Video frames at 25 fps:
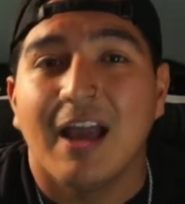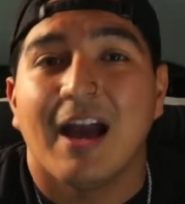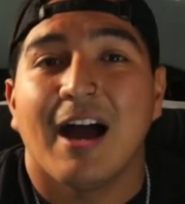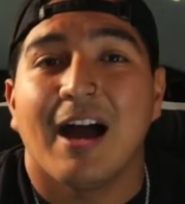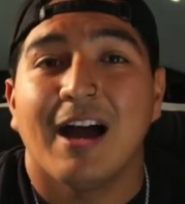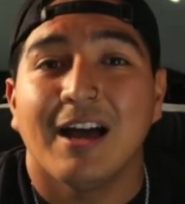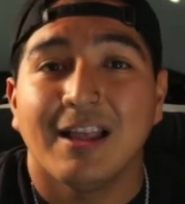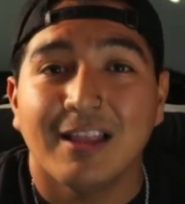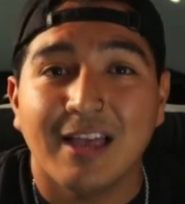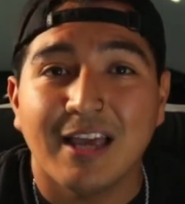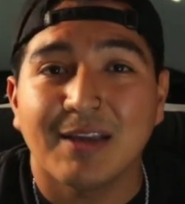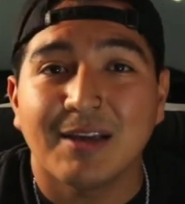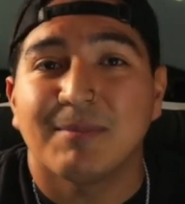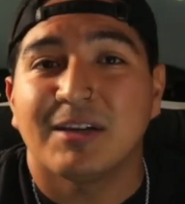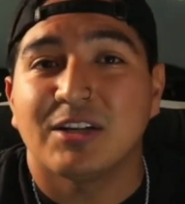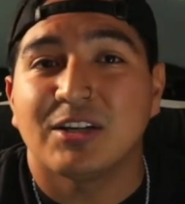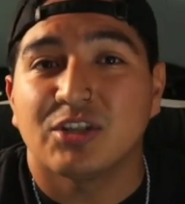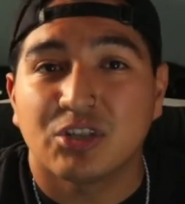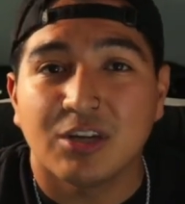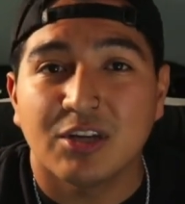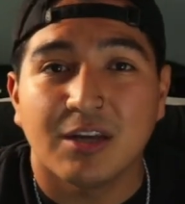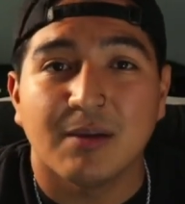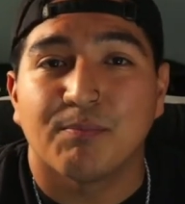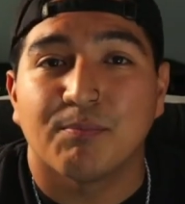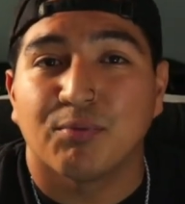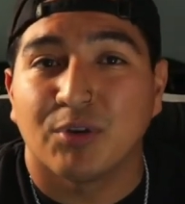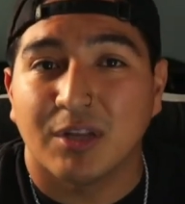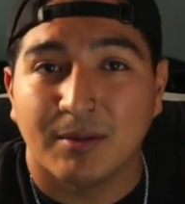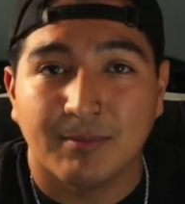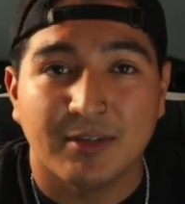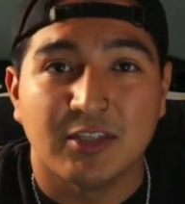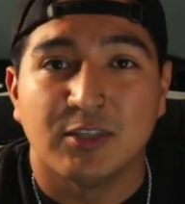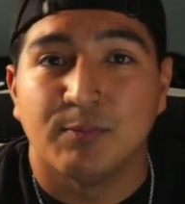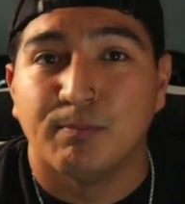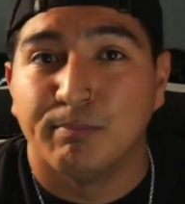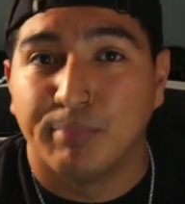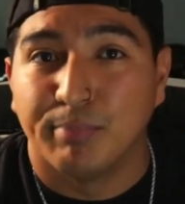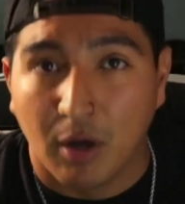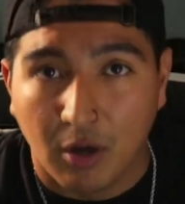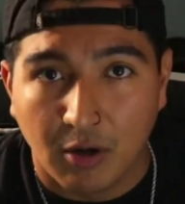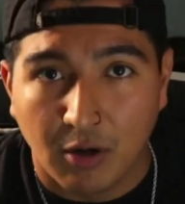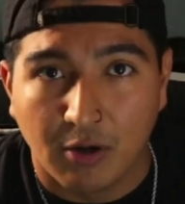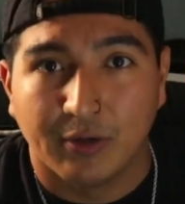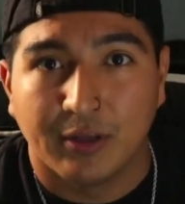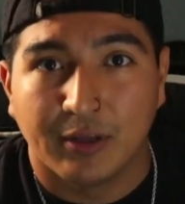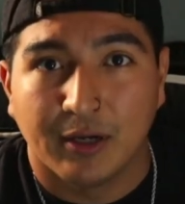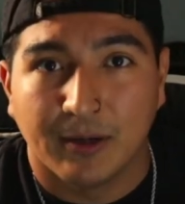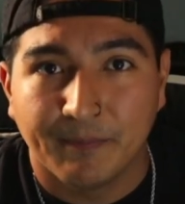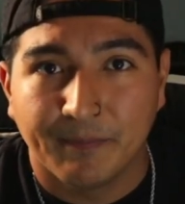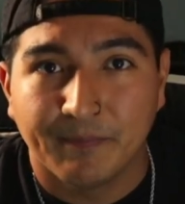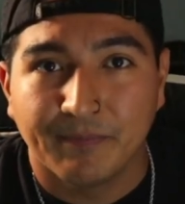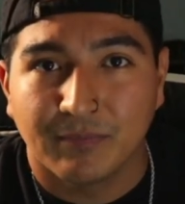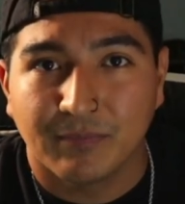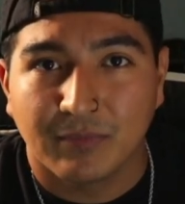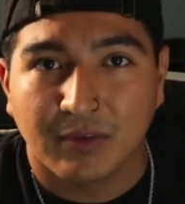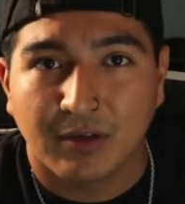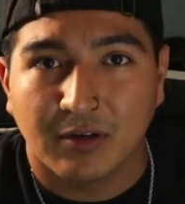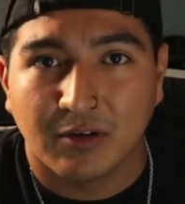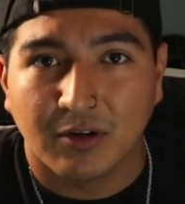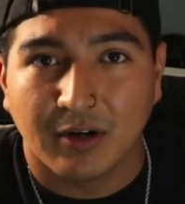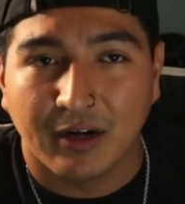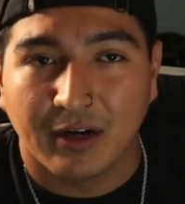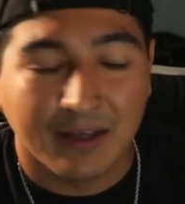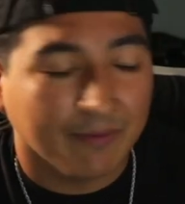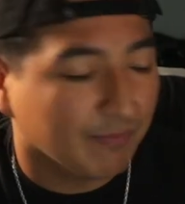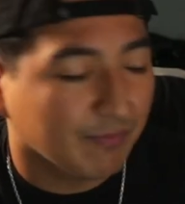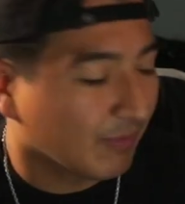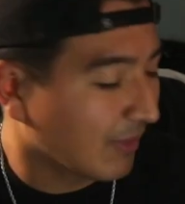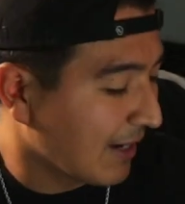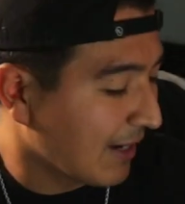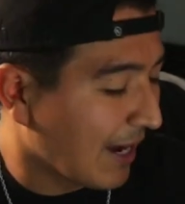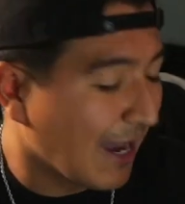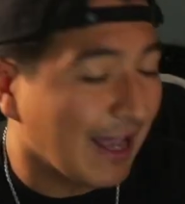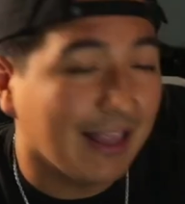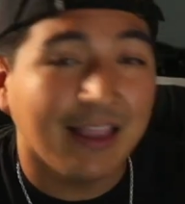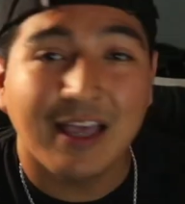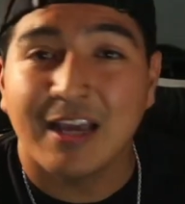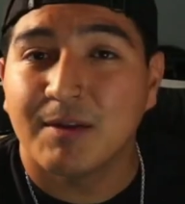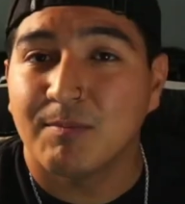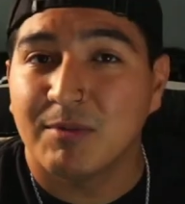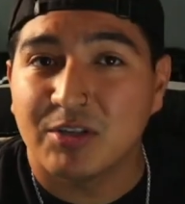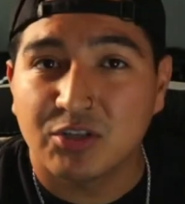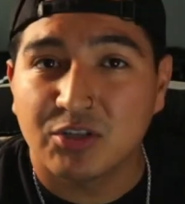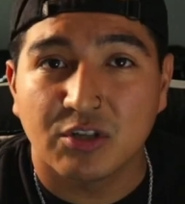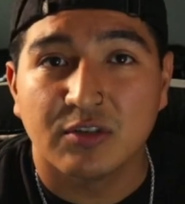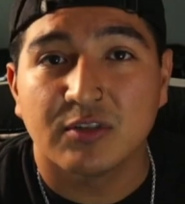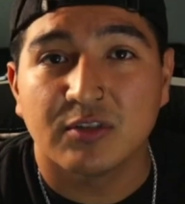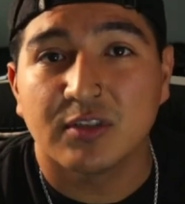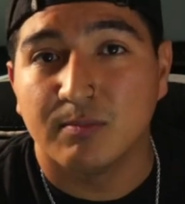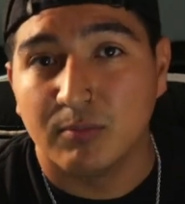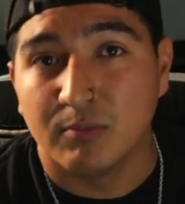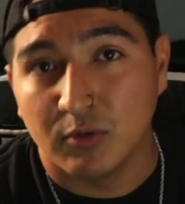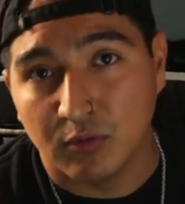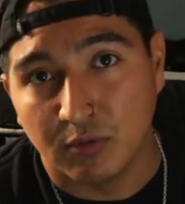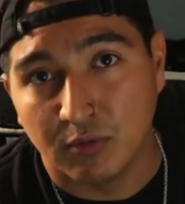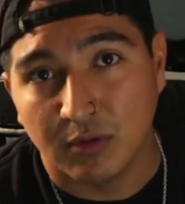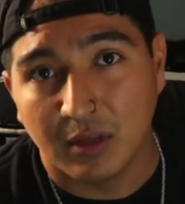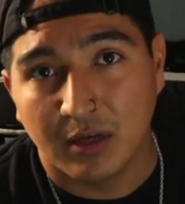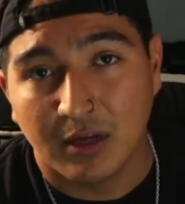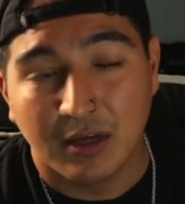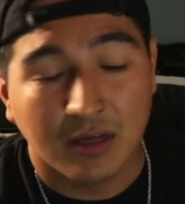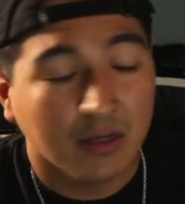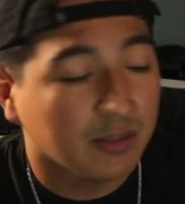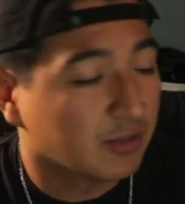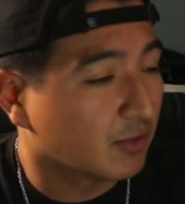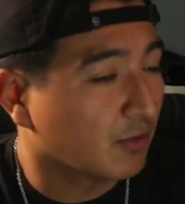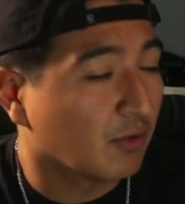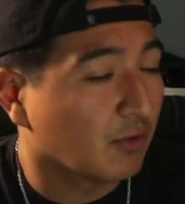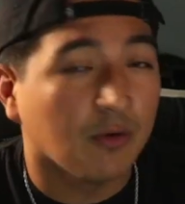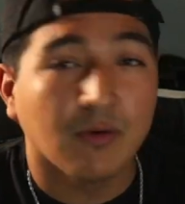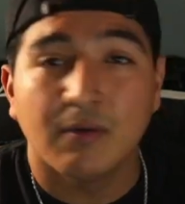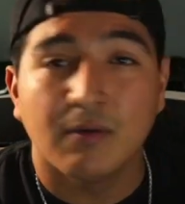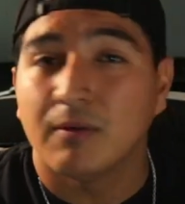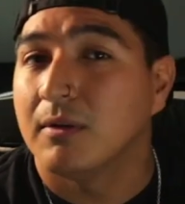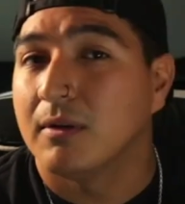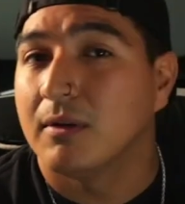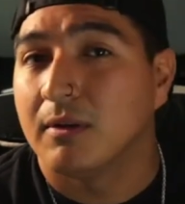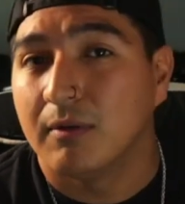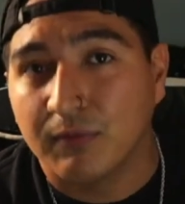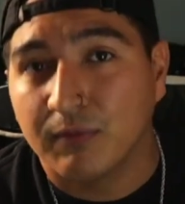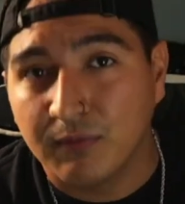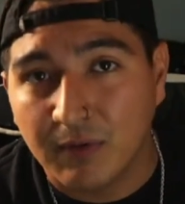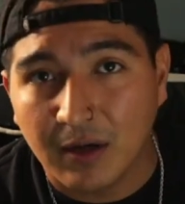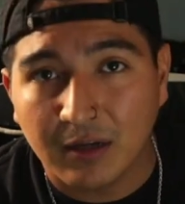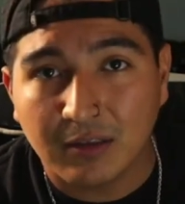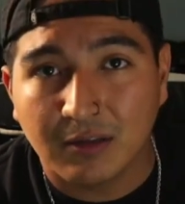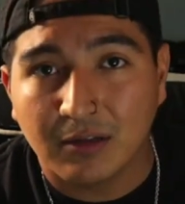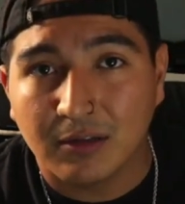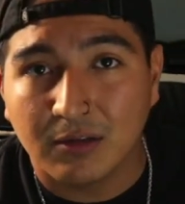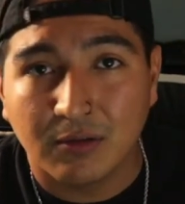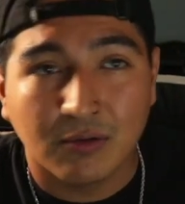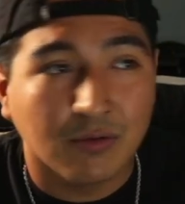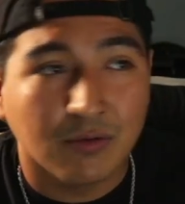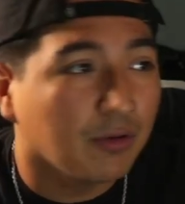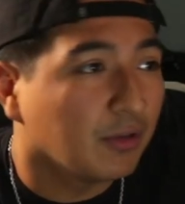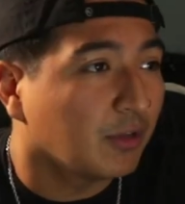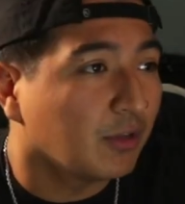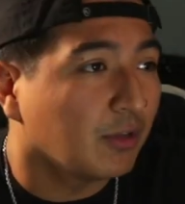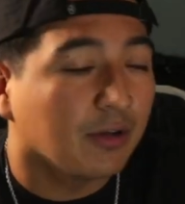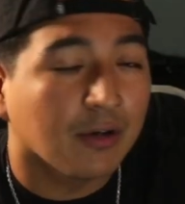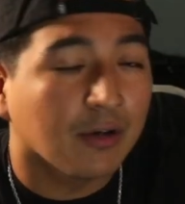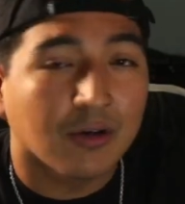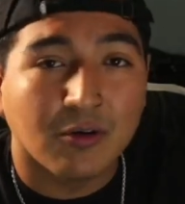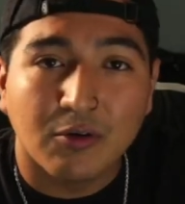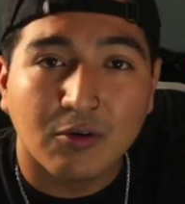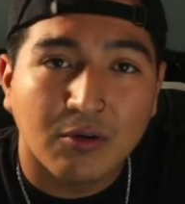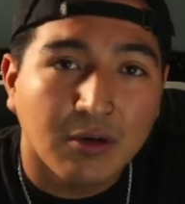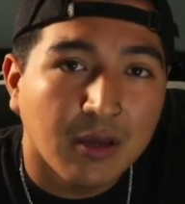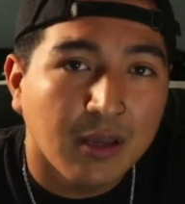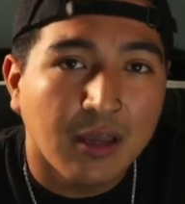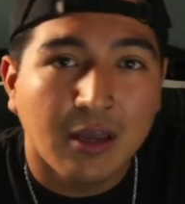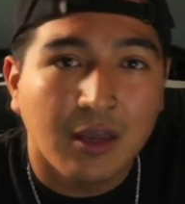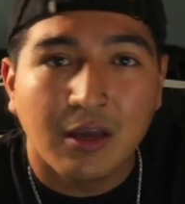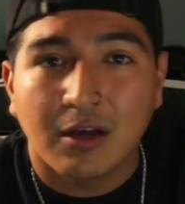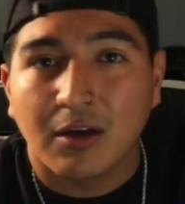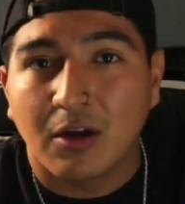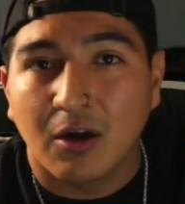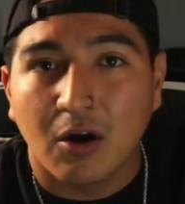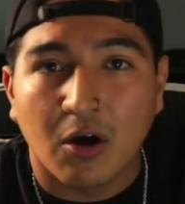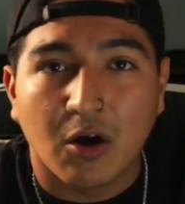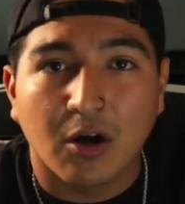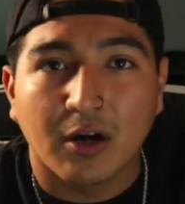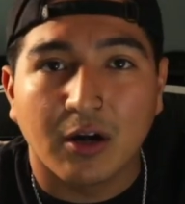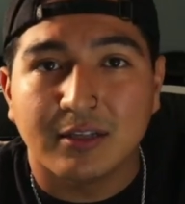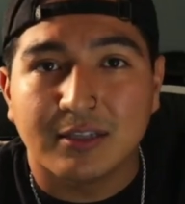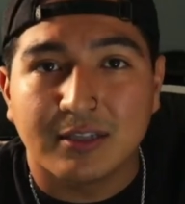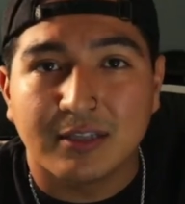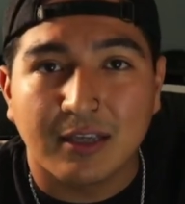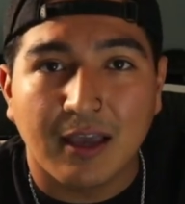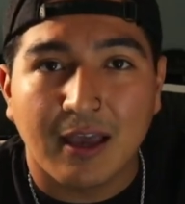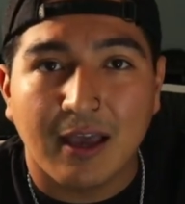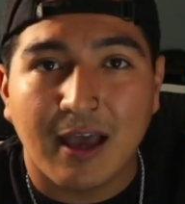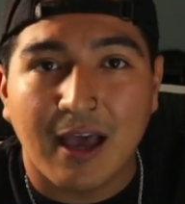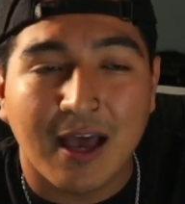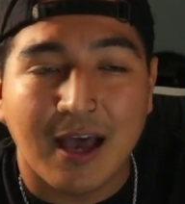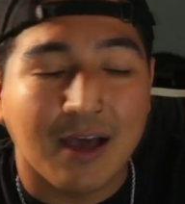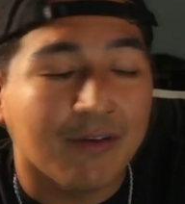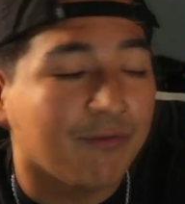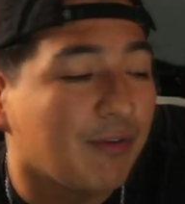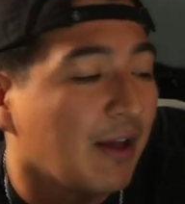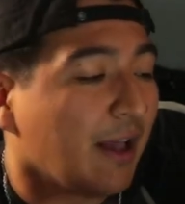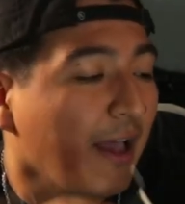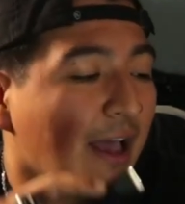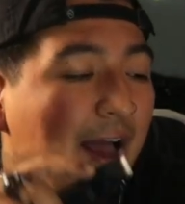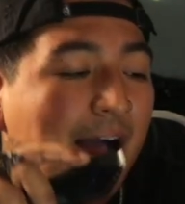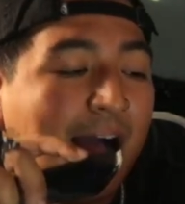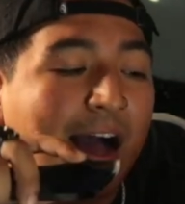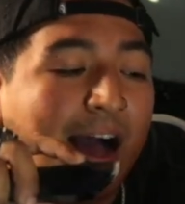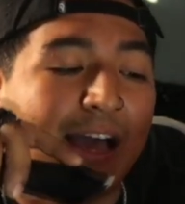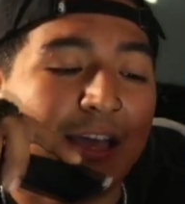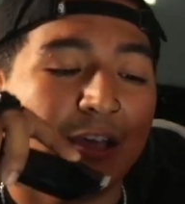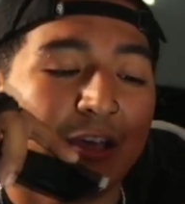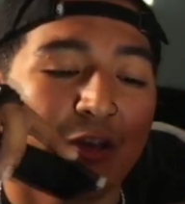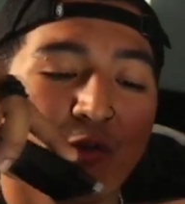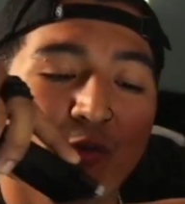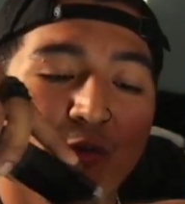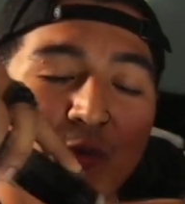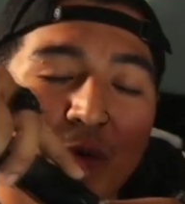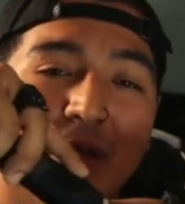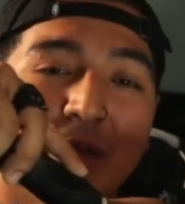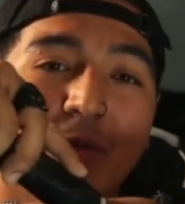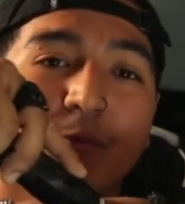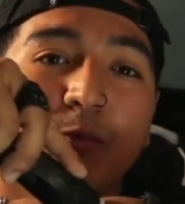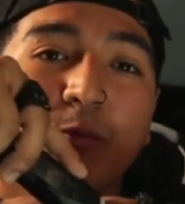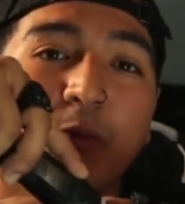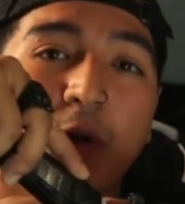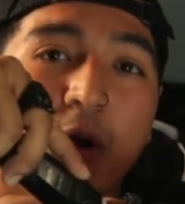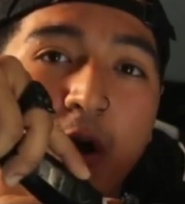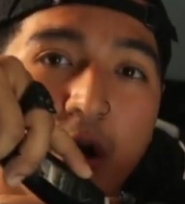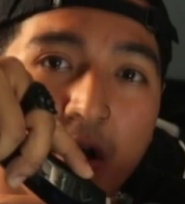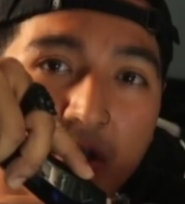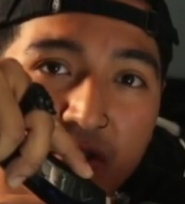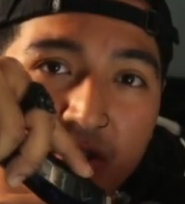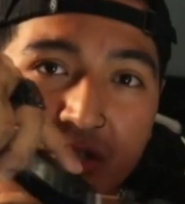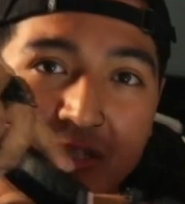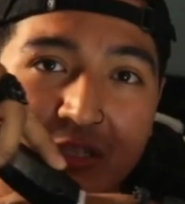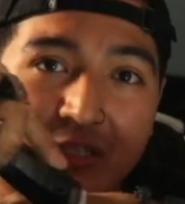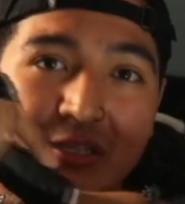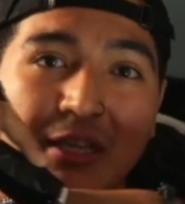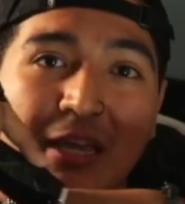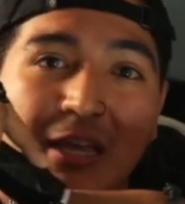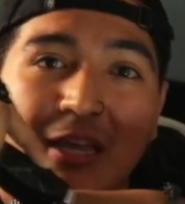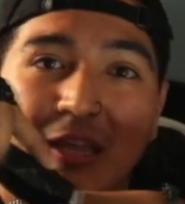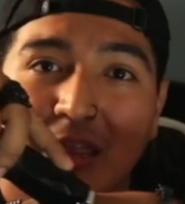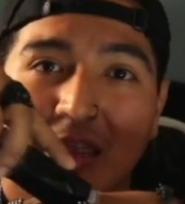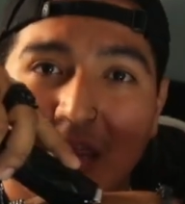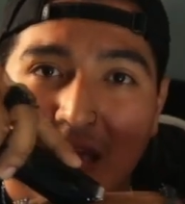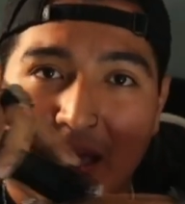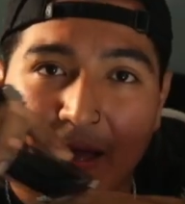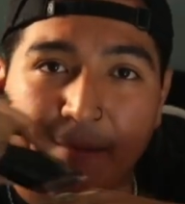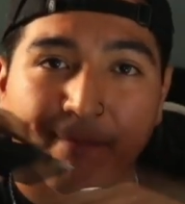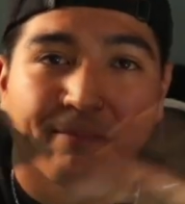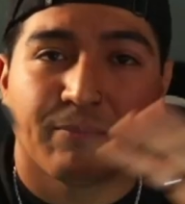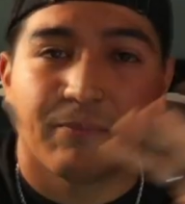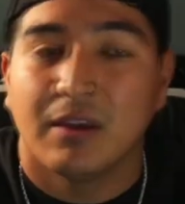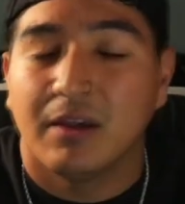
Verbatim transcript: I like my shit pretty much bald, all right? I like my shit smooth. So, fuck the little, you know, guards they have. I go in raw just like that.